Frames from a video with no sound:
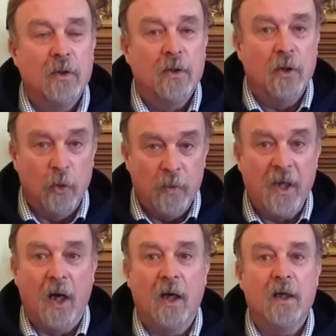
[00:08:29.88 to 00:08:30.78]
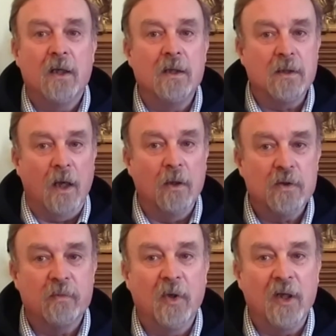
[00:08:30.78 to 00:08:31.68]
Who we are is
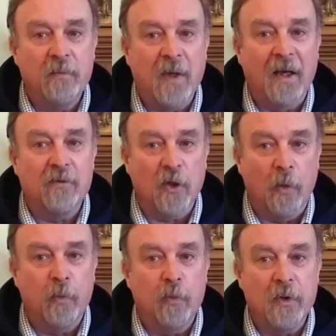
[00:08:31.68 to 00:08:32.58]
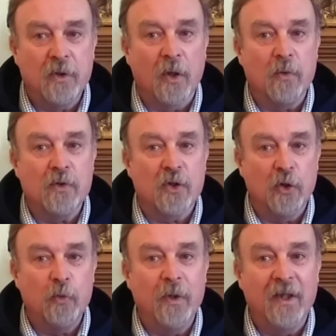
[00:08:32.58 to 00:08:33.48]
ultimately bound up with those who
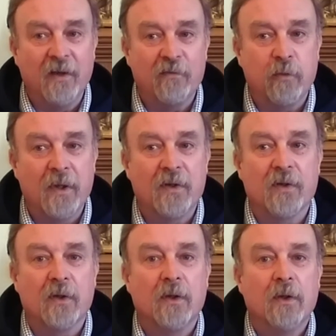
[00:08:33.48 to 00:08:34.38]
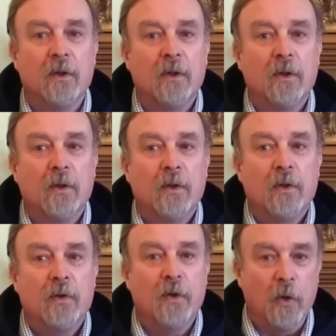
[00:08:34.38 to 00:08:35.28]
we live with,
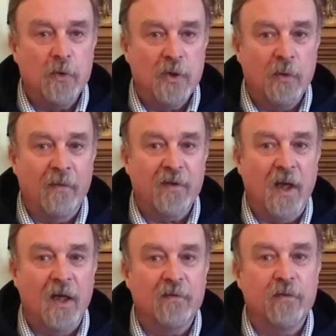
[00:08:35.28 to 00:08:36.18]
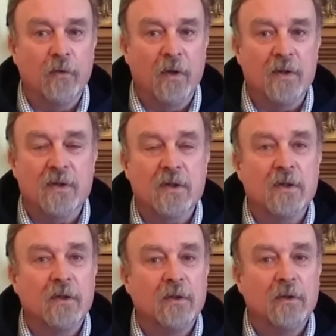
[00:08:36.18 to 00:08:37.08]
those who have cared for us
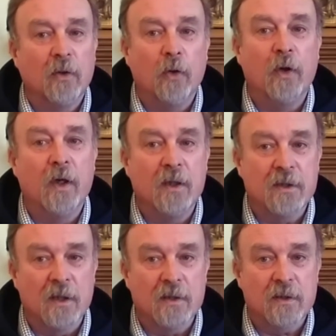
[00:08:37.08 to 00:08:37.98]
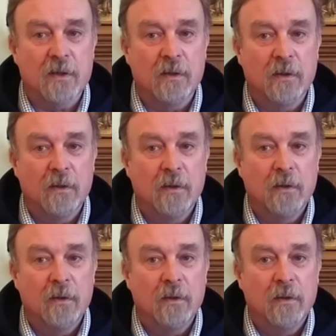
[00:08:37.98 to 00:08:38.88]
or hurt us,
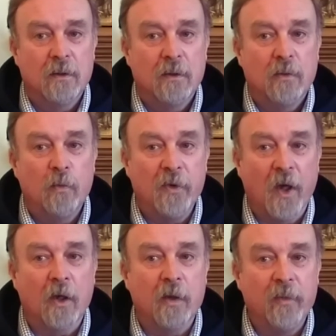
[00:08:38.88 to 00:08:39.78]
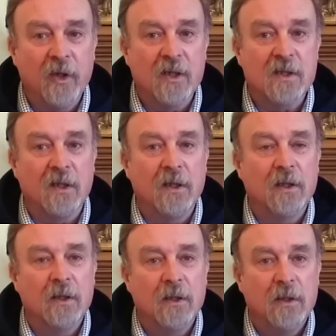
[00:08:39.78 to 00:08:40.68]
with our community,
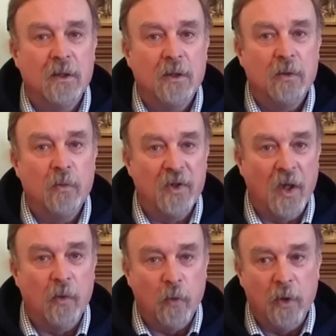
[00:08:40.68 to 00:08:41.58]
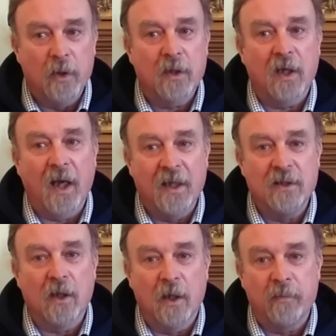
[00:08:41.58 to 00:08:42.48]
with our work
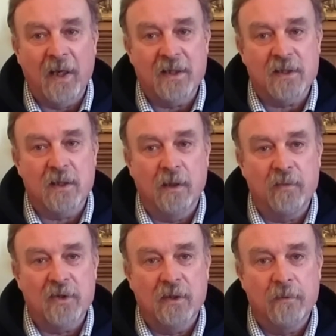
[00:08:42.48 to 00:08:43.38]
and our pastimes.